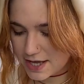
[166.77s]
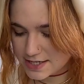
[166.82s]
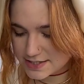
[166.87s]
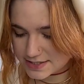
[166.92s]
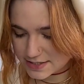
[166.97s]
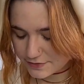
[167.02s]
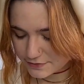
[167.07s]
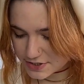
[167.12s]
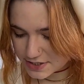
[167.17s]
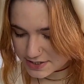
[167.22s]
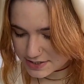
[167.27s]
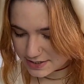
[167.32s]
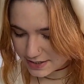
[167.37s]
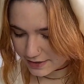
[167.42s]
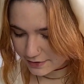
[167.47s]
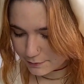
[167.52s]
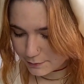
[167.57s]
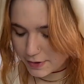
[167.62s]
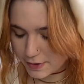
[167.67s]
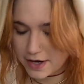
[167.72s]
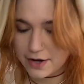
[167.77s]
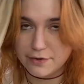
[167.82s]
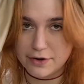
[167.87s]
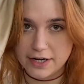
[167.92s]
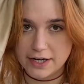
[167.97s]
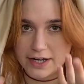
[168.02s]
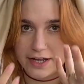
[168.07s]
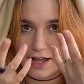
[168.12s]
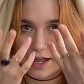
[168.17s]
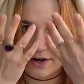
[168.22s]
as if she's like
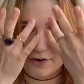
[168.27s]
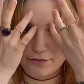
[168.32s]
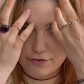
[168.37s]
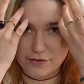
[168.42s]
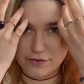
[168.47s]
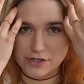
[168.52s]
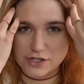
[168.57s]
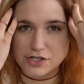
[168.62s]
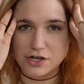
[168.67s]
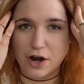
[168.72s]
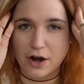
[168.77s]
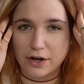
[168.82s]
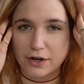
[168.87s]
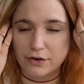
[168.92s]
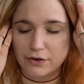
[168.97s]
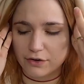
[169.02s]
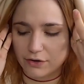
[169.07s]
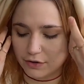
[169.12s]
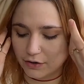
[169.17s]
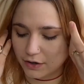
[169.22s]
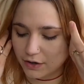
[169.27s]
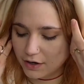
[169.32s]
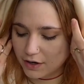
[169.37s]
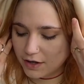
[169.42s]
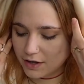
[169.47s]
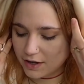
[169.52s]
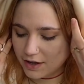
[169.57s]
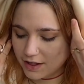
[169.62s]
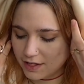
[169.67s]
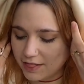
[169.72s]
wearing kind of a darker,
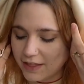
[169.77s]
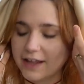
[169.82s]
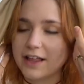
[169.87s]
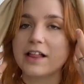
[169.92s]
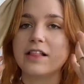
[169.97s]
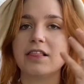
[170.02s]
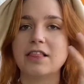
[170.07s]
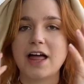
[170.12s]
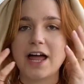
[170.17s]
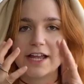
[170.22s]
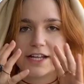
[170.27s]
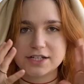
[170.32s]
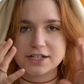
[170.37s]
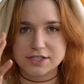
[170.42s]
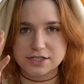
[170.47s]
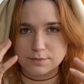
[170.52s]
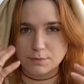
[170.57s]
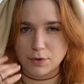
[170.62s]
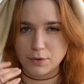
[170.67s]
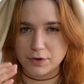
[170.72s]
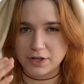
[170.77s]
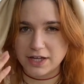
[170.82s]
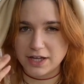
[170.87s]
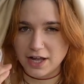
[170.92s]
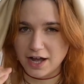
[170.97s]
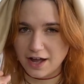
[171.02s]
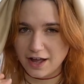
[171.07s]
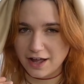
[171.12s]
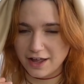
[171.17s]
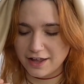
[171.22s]
like a light smoky
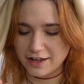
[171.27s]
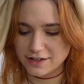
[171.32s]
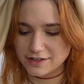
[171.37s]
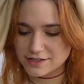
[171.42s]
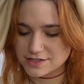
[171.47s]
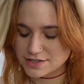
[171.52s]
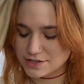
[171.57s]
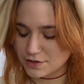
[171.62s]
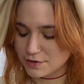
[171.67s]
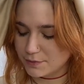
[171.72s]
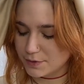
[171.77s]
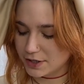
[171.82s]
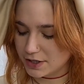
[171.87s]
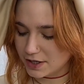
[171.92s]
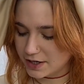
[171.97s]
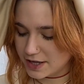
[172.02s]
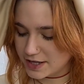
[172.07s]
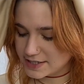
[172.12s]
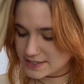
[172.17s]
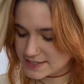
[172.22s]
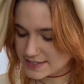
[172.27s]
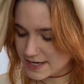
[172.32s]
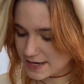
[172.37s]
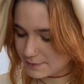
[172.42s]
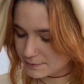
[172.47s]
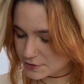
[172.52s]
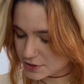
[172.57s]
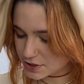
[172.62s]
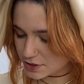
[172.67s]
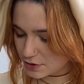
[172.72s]
eye. So we're gonna
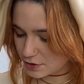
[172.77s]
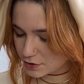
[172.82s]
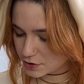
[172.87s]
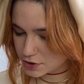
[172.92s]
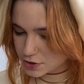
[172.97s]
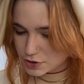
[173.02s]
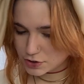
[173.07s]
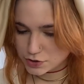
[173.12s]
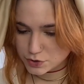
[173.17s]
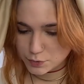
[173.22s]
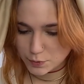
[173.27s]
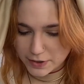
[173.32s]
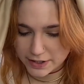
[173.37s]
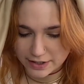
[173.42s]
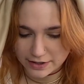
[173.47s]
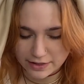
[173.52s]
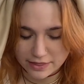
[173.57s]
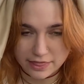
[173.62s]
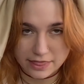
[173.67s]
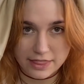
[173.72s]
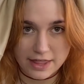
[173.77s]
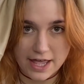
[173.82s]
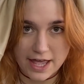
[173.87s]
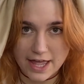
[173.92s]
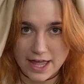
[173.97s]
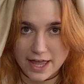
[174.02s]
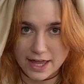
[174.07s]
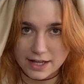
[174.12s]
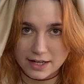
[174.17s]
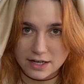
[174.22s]
attempt on doing
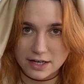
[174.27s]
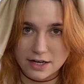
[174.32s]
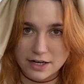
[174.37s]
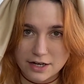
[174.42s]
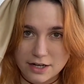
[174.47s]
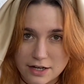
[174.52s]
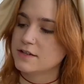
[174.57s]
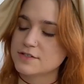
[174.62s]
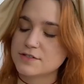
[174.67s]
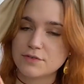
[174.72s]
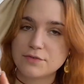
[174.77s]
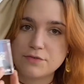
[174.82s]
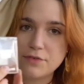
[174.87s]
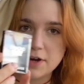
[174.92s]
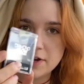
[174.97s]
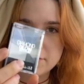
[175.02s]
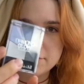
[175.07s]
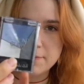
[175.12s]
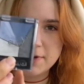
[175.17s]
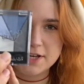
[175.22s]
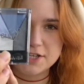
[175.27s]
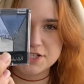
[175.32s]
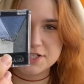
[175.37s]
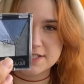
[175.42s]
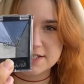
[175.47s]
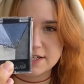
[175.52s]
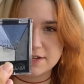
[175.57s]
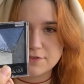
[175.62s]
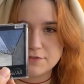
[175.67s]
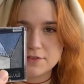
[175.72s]
that. So a friend of mine
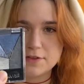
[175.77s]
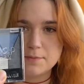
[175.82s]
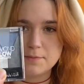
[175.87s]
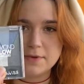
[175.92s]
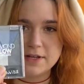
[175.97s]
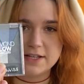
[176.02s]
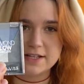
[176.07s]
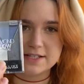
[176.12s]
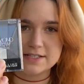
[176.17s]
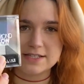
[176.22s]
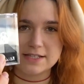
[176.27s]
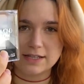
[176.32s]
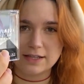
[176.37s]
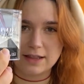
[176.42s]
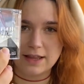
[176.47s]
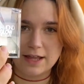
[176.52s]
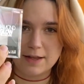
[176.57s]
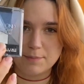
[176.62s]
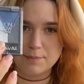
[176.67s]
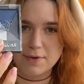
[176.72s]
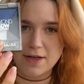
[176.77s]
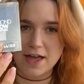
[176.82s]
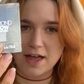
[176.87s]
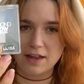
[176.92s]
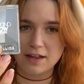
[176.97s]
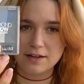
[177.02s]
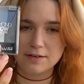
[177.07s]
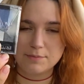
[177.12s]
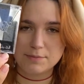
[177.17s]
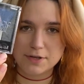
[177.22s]
just gifted me this little like
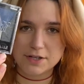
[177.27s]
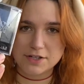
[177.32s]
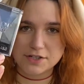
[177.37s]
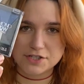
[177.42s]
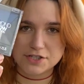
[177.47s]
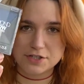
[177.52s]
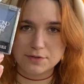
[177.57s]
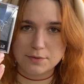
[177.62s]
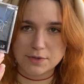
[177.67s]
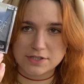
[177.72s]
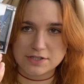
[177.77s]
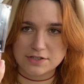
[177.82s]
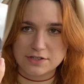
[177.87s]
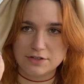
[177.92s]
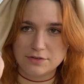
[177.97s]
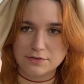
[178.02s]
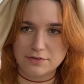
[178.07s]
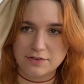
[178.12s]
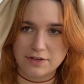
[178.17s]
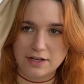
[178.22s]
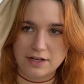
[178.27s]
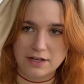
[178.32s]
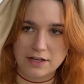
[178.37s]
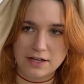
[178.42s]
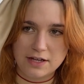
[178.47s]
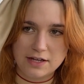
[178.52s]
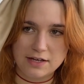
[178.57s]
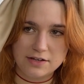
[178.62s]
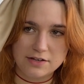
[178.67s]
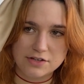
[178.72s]
palette because she wasn't using
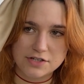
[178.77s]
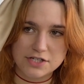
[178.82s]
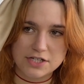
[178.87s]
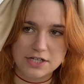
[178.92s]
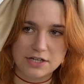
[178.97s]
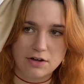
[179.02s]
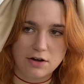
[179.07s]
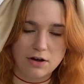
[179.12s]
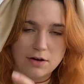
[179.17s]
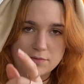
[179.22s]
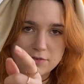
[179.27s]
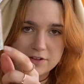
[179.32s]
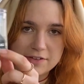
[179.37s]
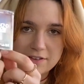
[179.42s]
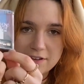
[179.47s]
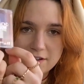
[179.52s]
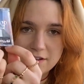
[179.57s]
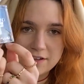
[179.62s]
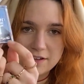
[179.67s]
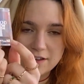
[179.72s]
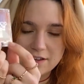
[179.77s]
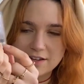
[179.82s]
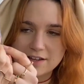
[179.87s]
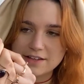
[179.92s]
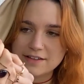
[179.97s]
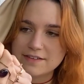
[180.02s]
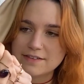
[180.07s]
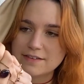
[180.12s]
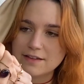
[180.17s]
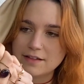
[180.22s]
it. She obviously, like,
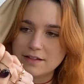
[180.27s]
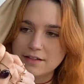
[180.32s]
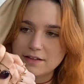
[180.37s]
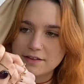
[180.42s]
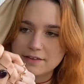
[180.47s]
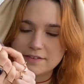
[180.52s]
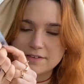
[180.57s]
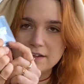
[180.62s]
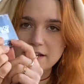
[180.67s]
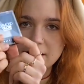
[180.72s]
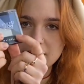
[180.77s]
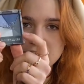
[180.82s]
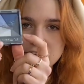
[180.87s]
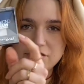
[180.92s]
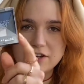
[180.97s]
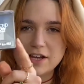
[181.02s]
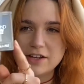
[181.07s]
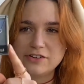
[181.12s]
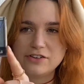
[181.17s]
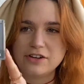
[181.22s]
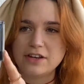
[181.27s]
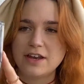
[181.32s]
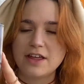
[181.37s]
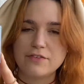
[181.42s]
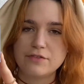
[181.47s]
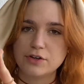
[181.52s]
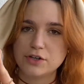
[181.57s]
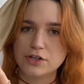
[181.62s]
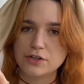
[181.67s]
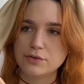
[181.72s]
it's still sealed. She
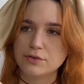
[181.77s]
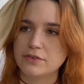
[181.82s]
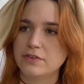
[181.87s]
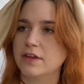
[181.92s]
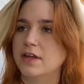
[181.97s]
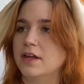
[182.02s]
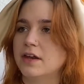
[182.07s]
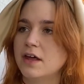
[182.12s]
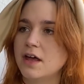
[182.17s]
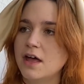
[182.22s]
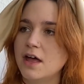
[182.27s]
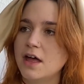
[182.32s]
never used it.